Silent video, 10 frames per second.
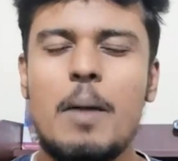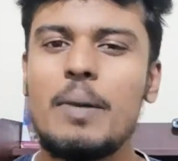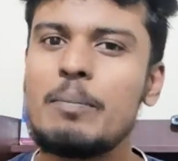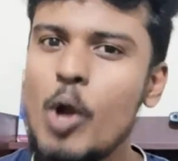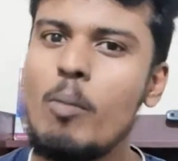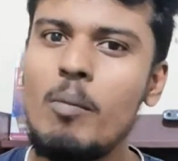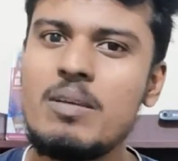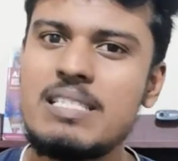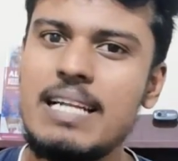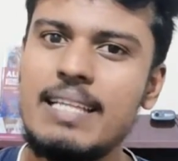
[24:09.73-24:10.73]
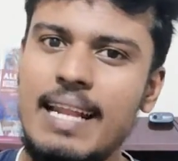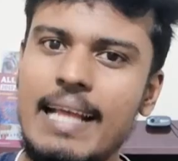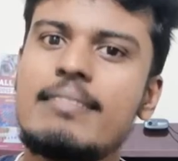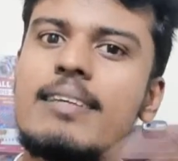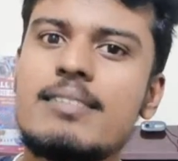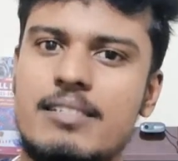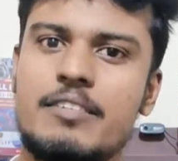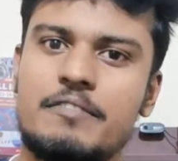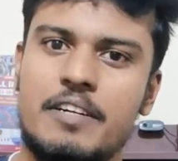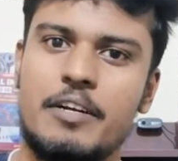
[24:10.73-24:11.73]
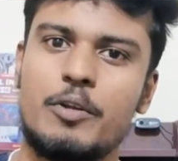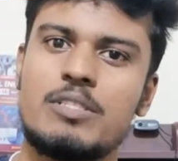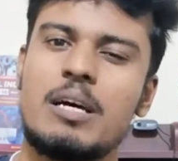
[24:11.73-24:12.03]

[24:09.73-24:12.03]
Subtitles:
But the problem is that their ethics is different.